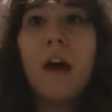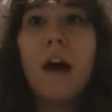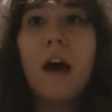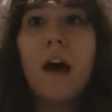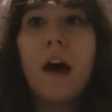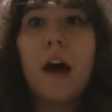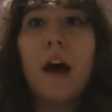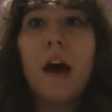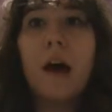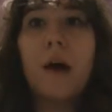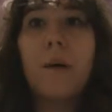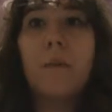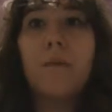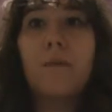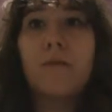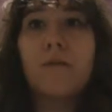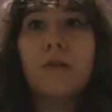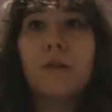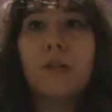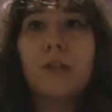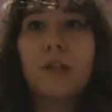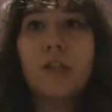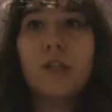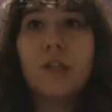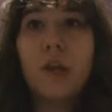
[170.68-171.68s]

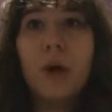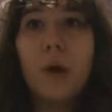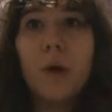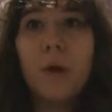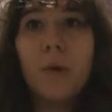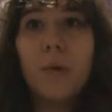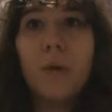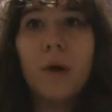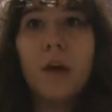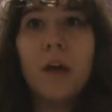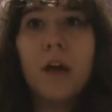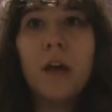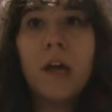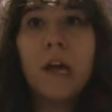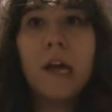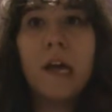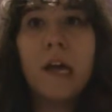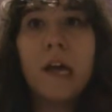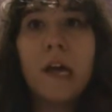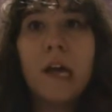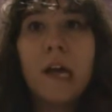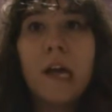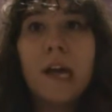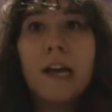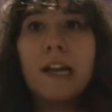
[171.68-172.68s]
So
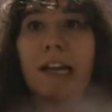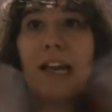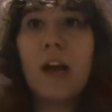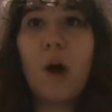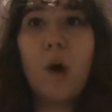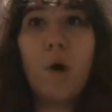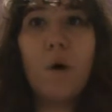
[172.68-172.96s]
yeah,